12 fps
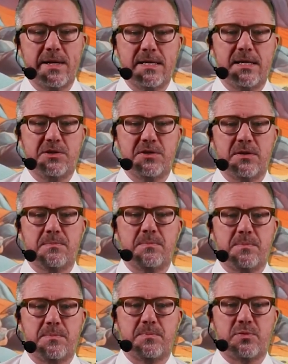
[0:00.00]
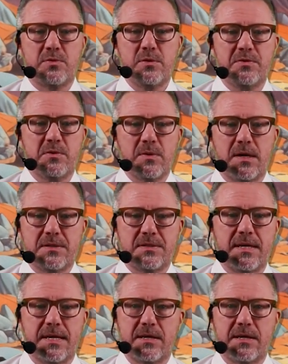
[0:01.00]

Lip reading: We need you to prove to us